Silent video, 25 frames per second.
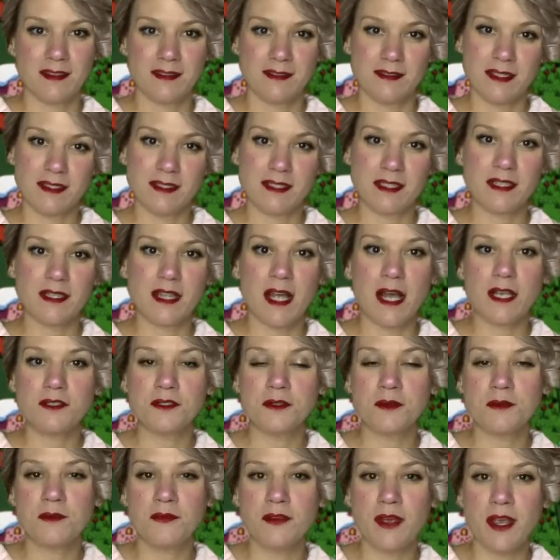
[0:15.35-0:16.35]
It's a
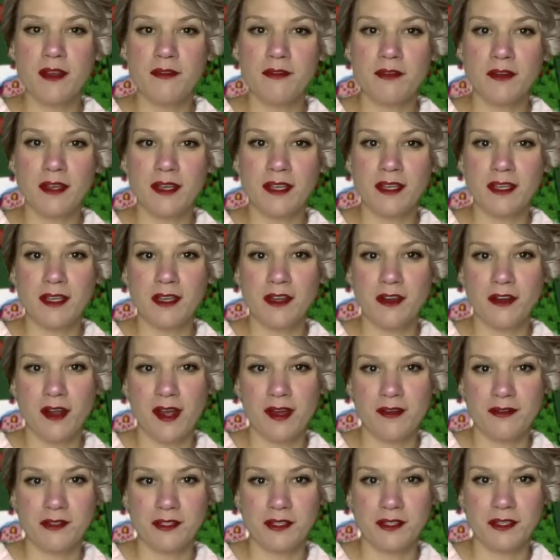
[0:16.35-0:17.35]
classroom favorite year
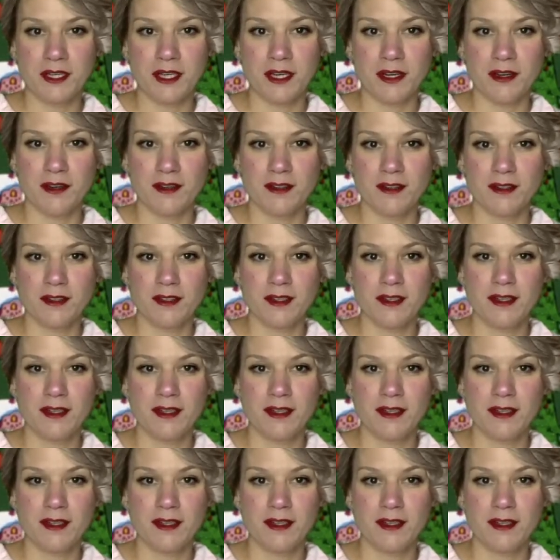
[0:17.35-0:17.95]
after year.